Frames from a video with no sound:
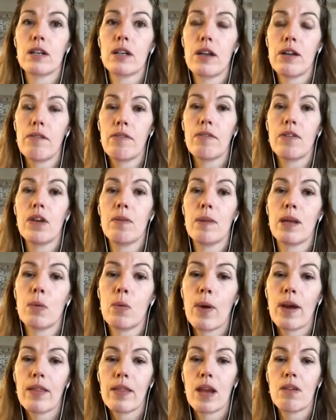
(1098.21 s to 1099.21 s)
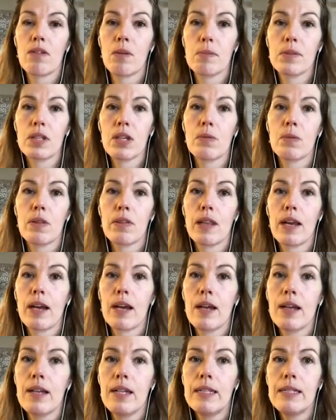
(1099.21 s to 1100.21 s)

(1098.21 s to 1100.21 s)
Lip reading: confirming where they're up to on that.